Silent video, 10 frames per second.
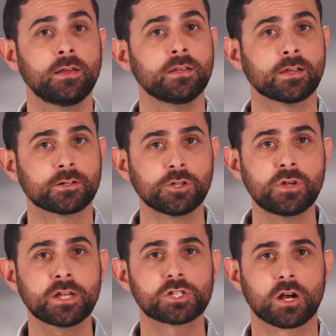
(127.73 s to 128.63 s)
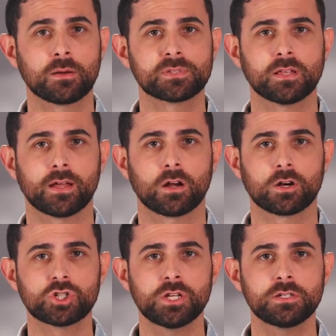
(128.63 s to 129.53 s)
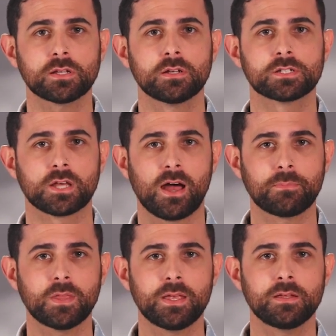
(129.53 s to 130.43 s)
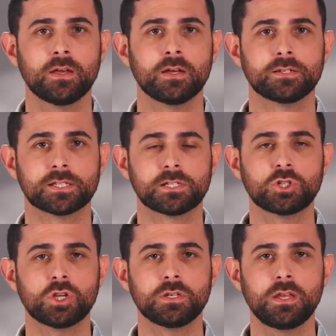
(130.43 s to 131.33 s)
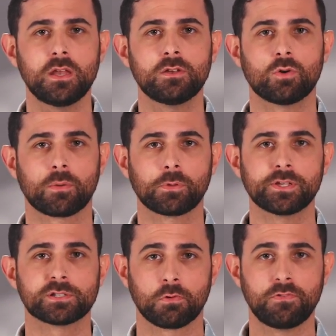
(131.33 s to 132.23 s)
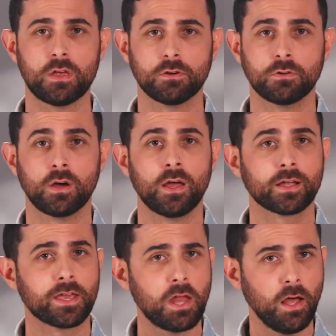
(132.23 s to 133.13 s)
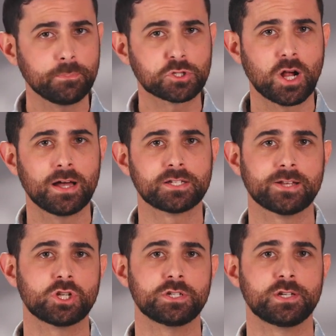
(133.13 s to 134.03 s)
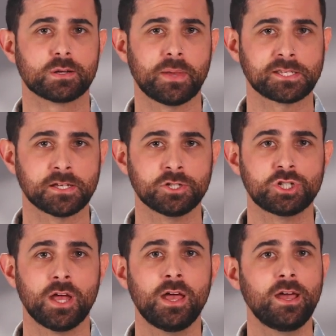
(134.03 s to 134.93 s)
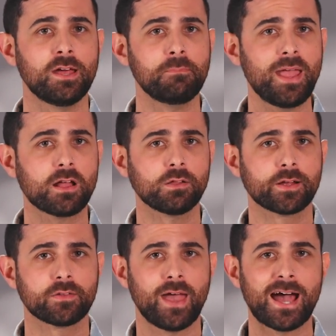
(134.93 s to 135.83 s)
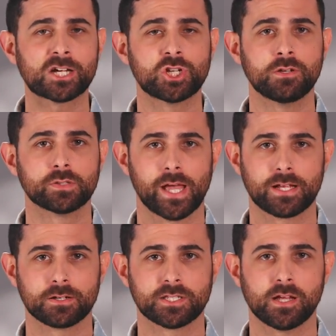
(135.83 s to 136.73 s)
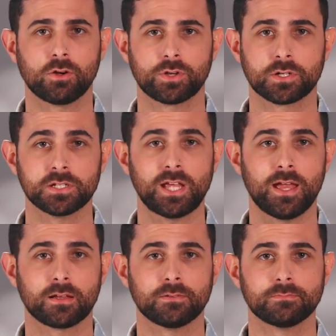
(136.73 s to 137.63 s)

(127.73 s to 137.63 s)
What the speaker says: Including terms like urgent, timely, decision needed, or please review can help draw attention to your message and make clear the action you'd like your stakeholder to take.